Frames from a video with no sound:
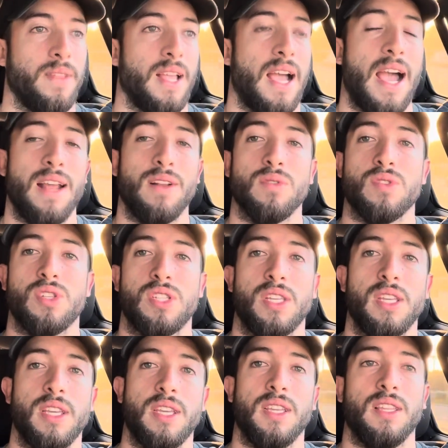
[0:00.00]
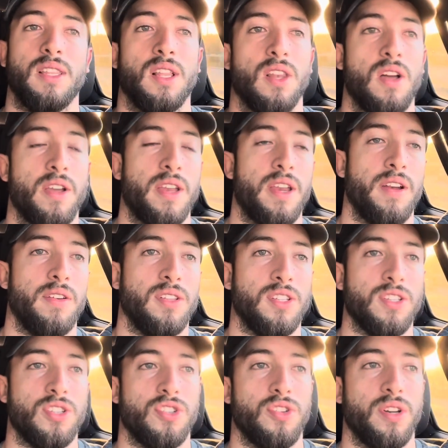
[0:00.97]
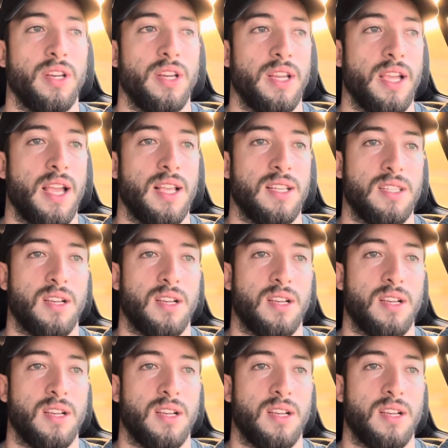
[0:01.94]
I don't see the lawn care industry as a